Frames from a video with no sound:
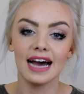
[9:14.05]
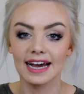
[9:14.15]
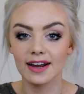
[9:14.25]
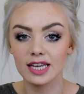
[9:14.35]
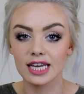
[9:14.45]

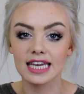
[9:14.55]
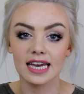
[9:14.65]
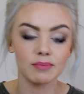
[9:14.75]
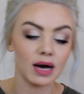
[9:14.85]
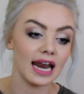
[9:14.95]
and I can
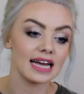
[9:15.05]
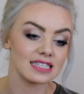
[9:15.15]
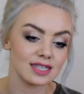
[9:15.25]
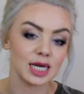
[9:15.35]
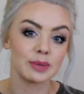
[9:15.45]
get my
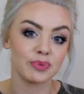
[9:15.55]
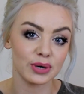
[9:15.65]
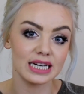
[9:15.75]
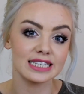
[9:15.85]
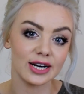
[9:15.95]
legs looking
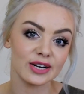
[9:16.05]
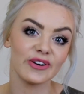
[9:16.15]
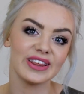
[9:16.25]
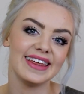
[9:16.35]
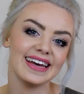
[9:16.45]
pretty dark
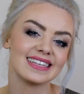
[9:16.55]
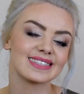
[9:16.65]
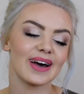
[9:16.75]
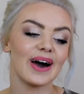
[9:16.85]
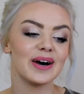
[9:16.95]
with this